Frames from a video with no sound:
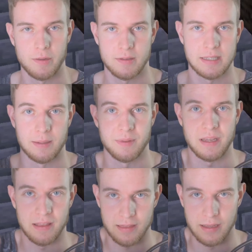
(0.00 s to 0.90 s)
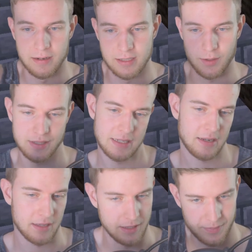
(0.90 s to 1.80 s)
onto something thin so it's
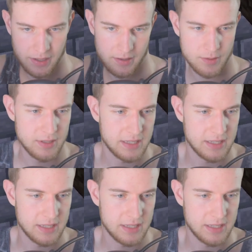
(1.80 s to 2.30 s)
not clipping through